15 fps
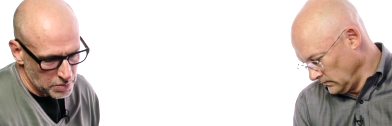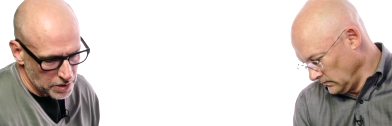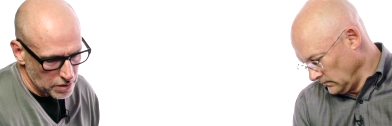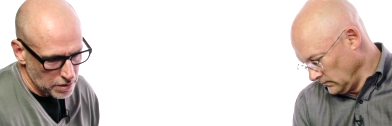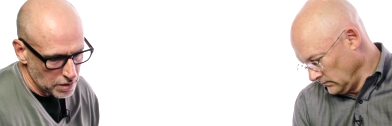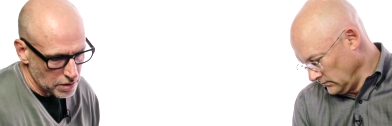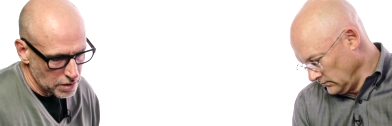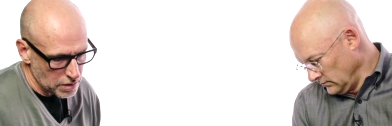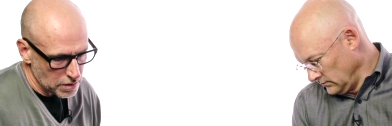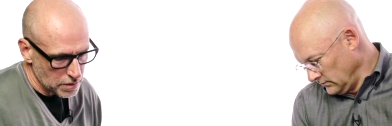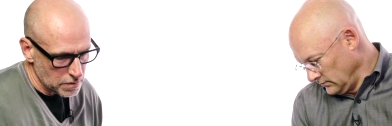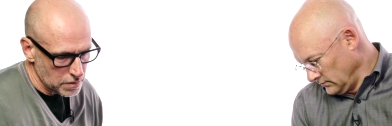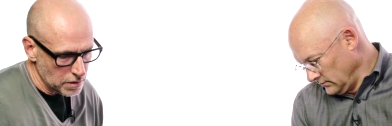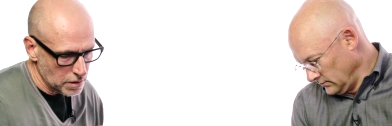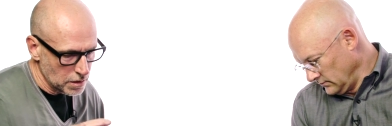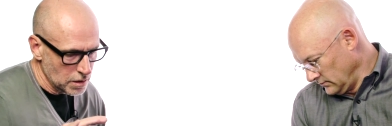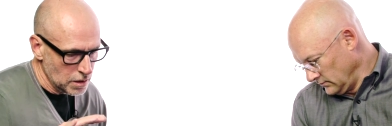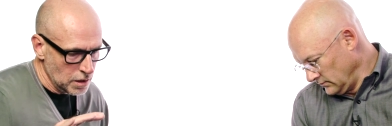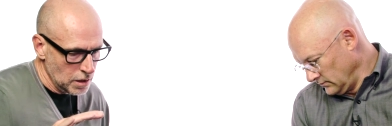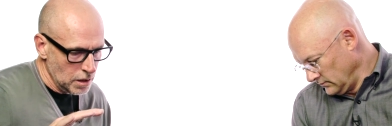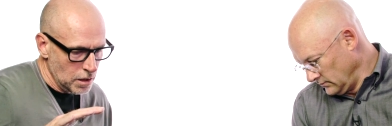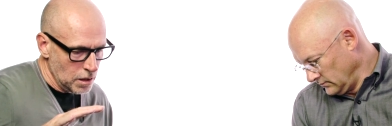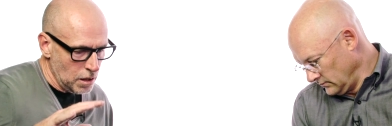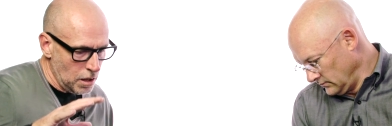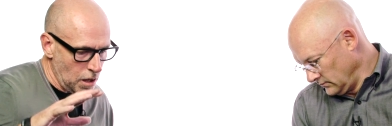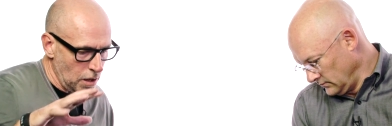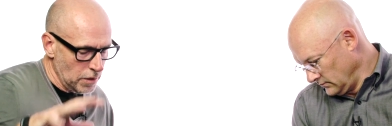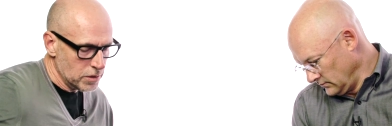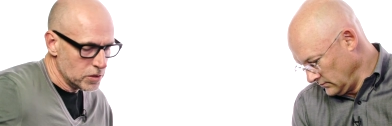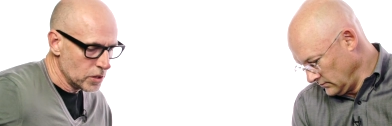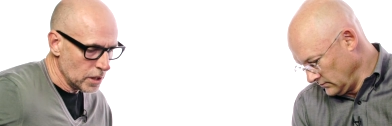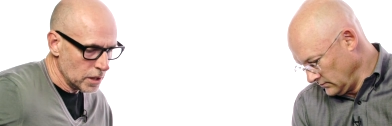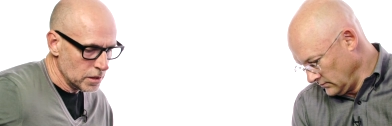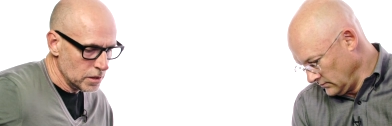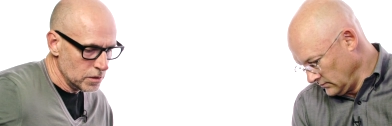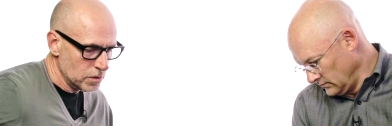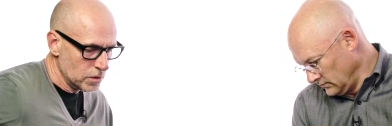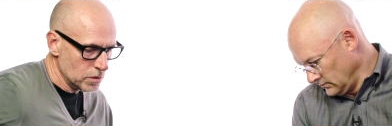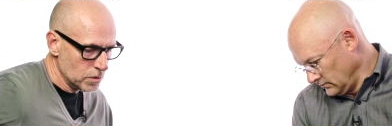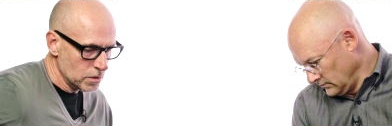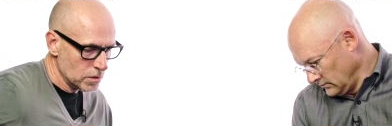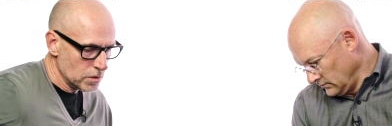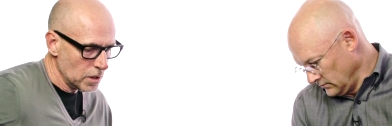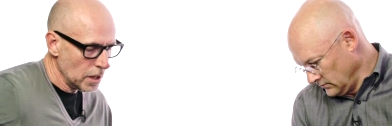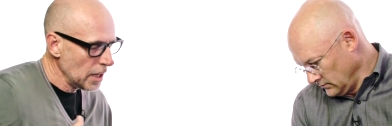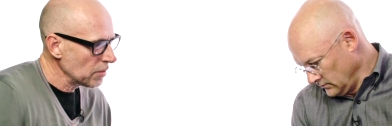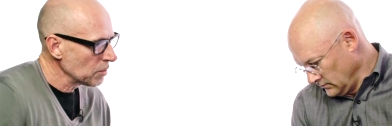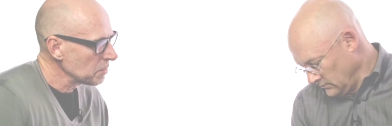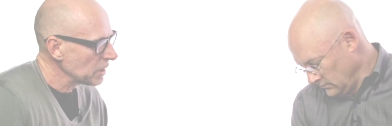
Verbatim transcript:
Speaker 1: American here, is that all the Chinese students I have